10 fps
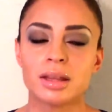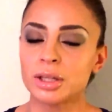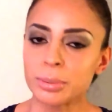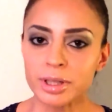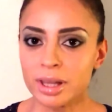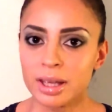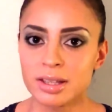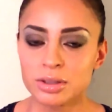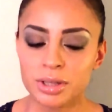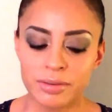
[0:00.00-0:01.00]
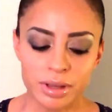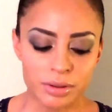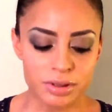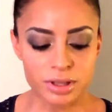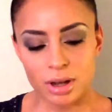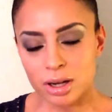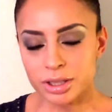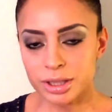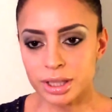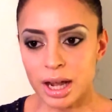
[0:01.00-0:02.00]
a little bit of the history of it, there's a
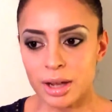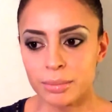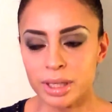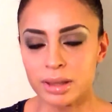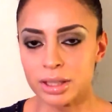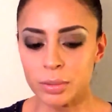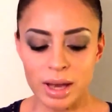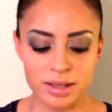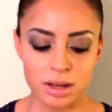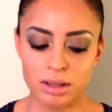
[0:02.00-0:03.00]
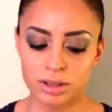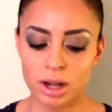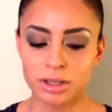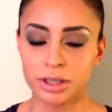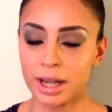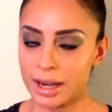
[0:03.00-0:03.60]
doctor in the US called Dr.